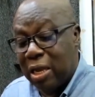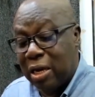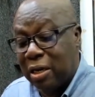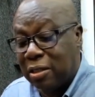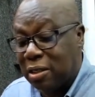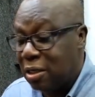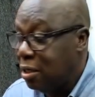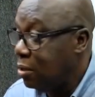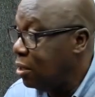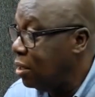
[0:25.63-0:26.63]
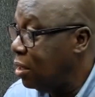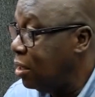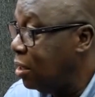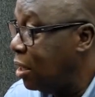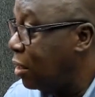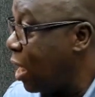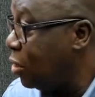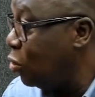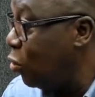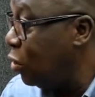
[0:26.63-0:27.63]
increasing the
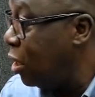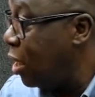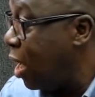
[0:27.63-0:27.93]
tax on